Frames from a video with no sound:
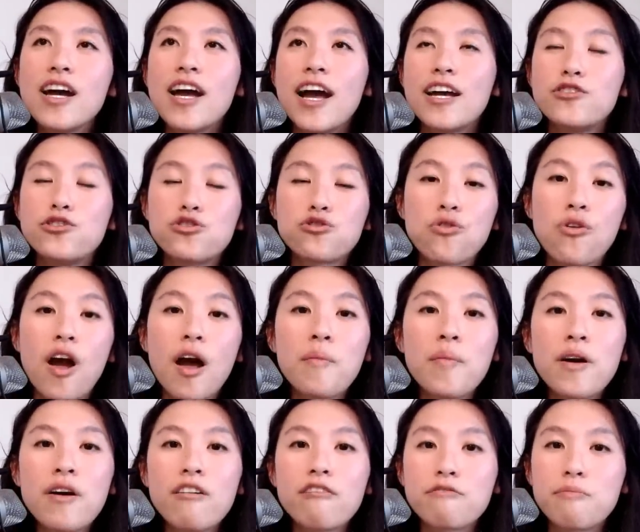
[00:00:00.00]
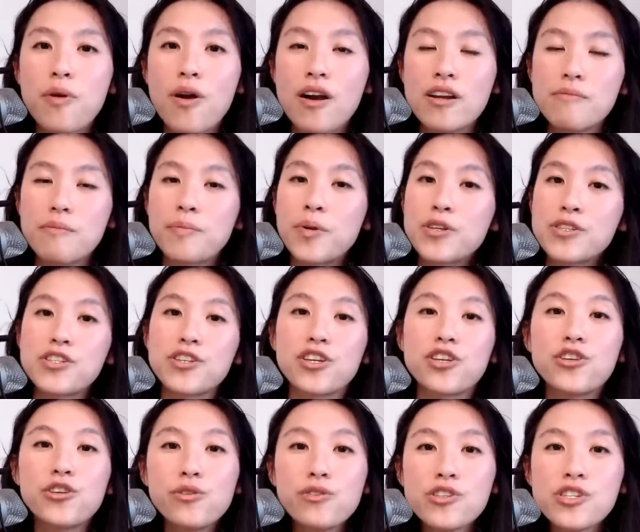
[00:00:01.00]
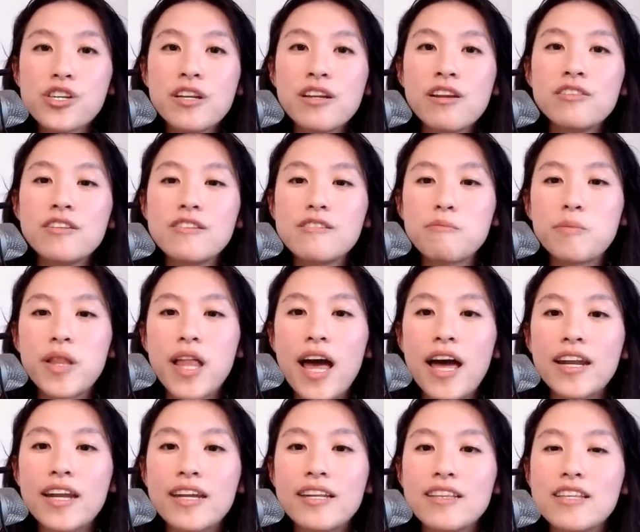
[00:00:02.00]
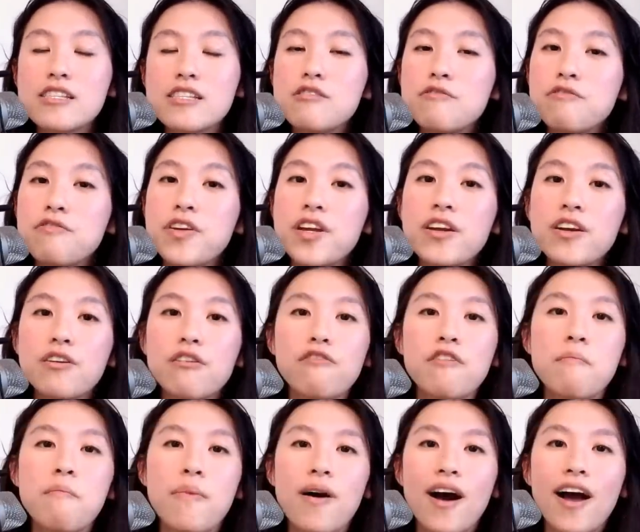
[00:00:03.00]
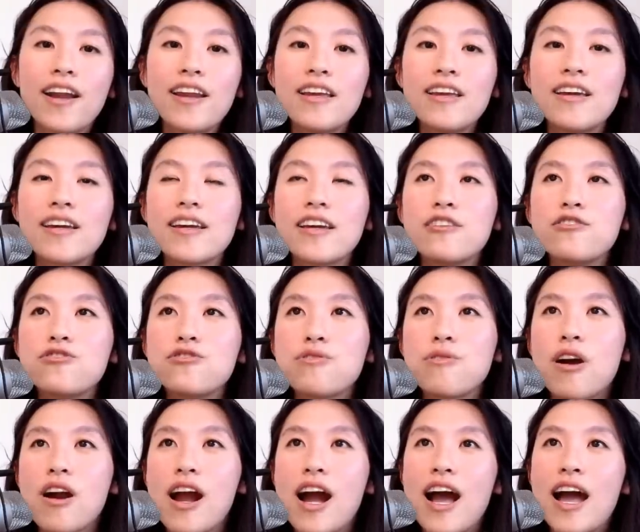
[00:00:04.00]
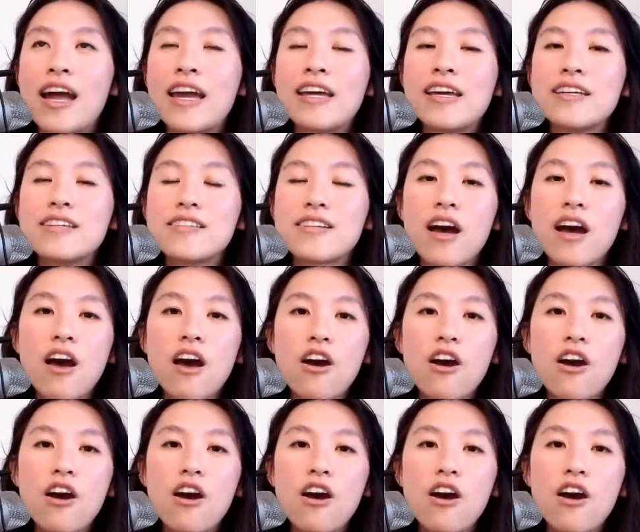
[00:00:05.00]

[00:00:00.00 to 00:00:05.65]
and trauma of persecution on this planet, this fear of embodying into our highest